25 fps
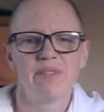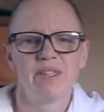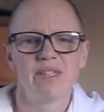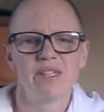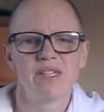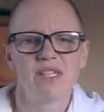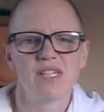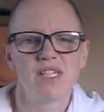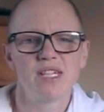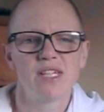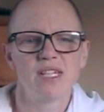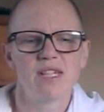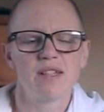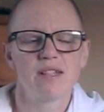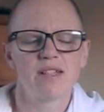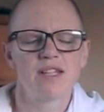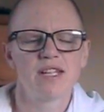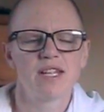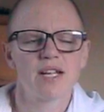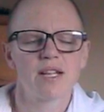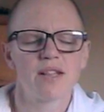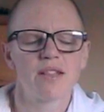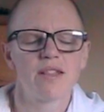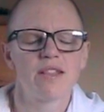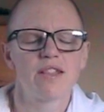She's
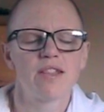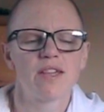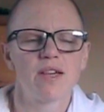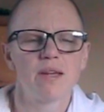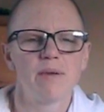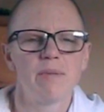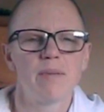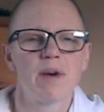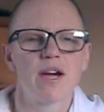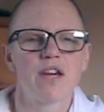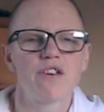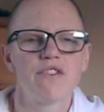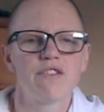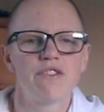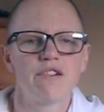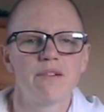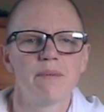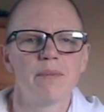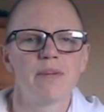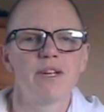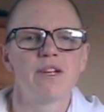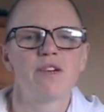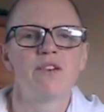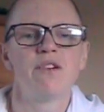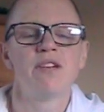done so much for
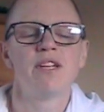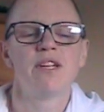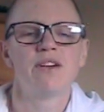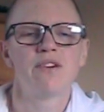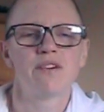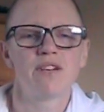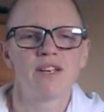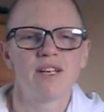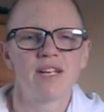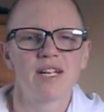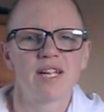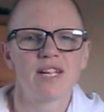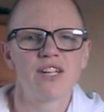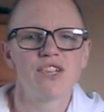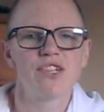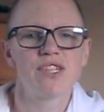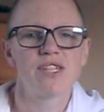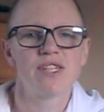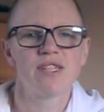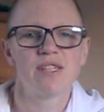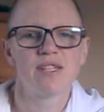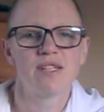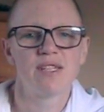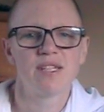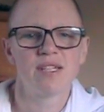Bhikkhuni
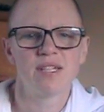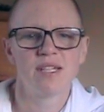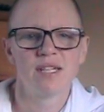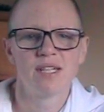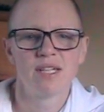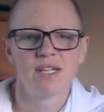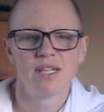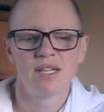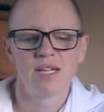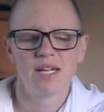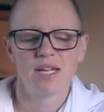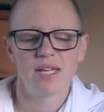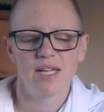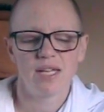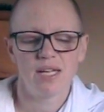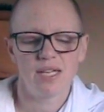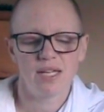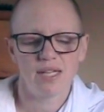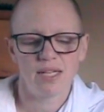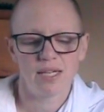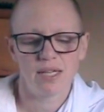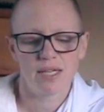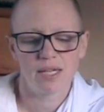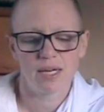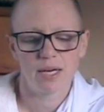ordination
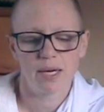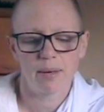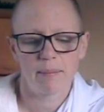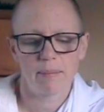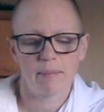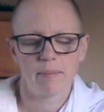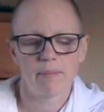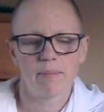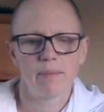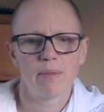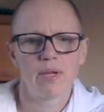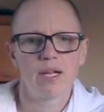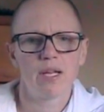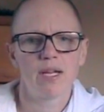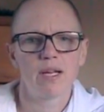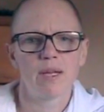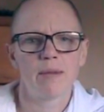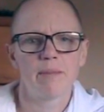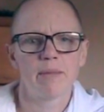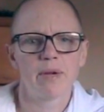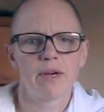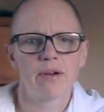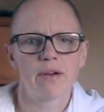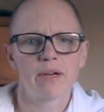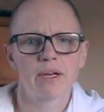in
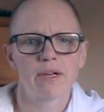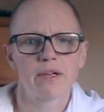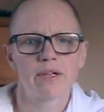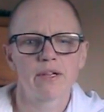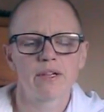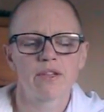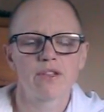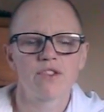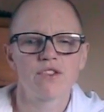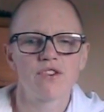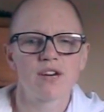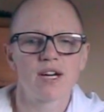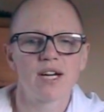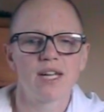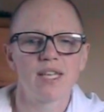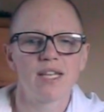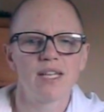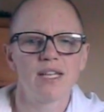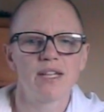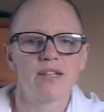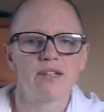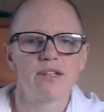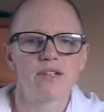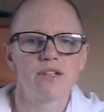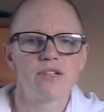America and
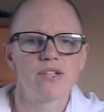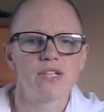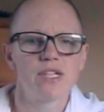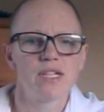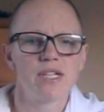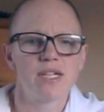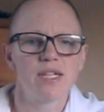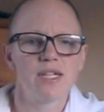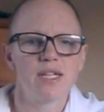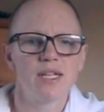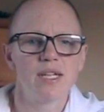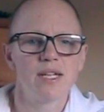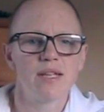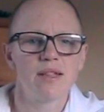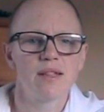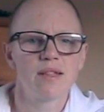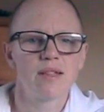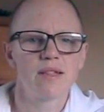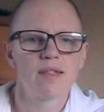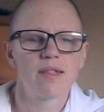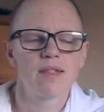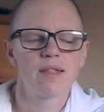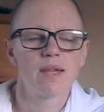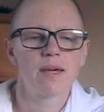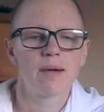Australia, and she
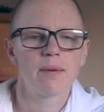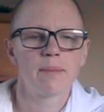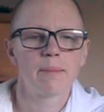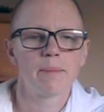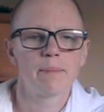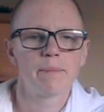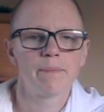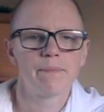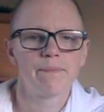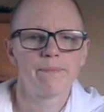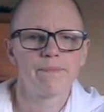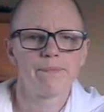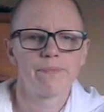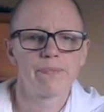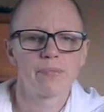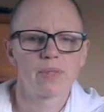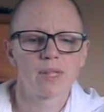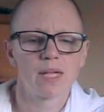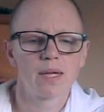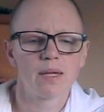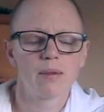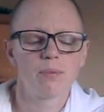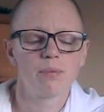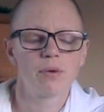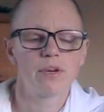is a
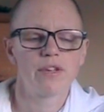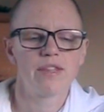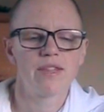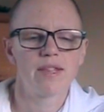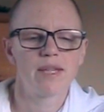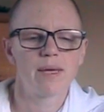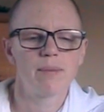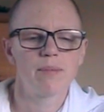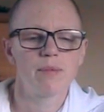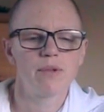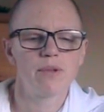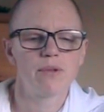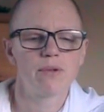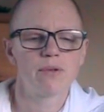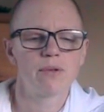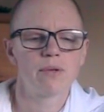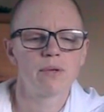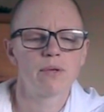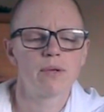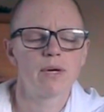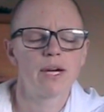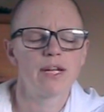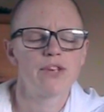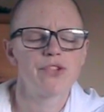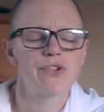preceptor
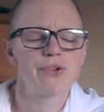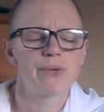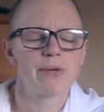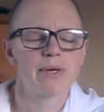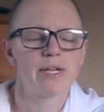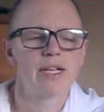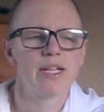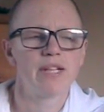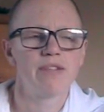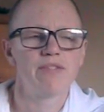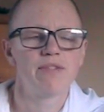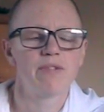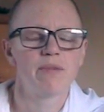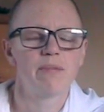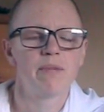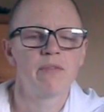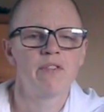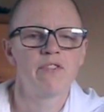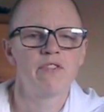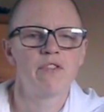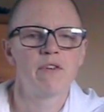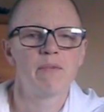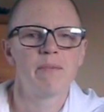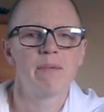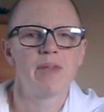or acharuni
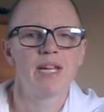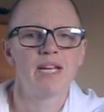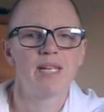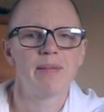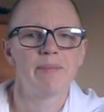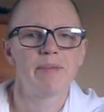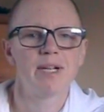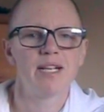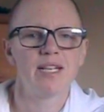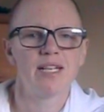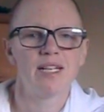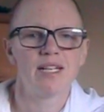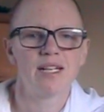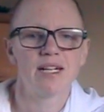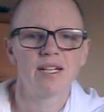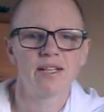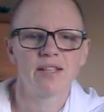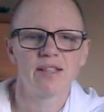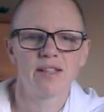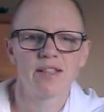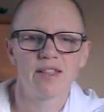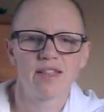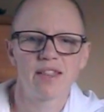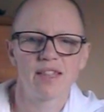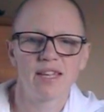for many, many
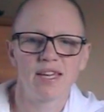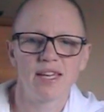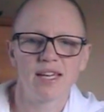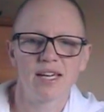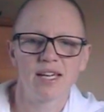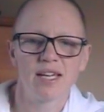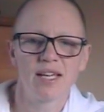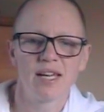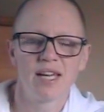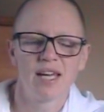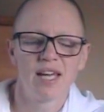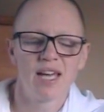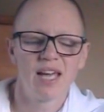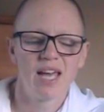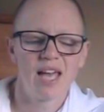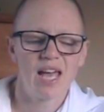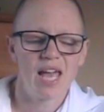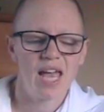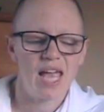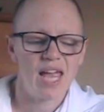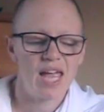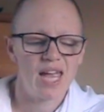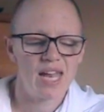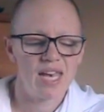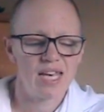nuns here,
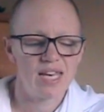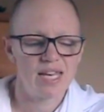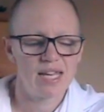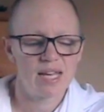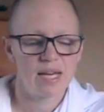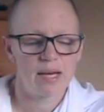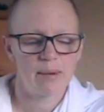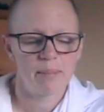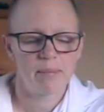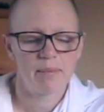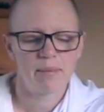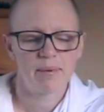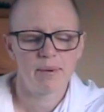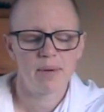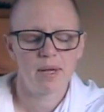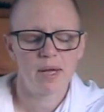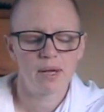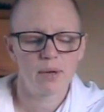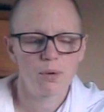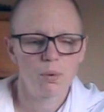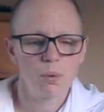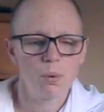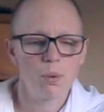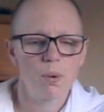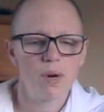and
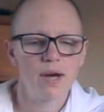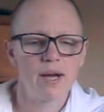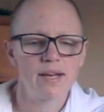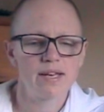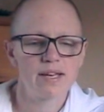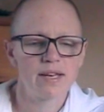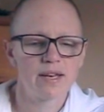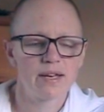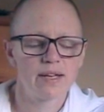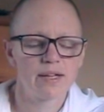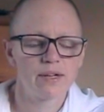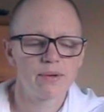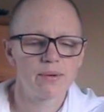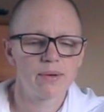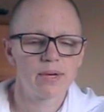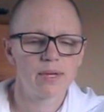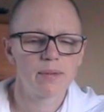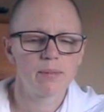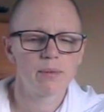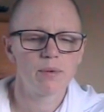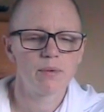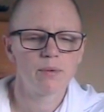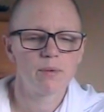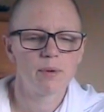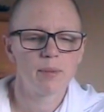quite an
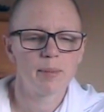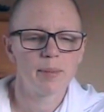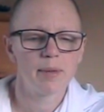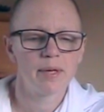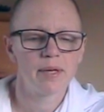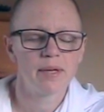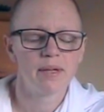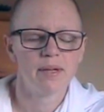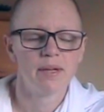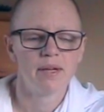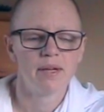incredible woman.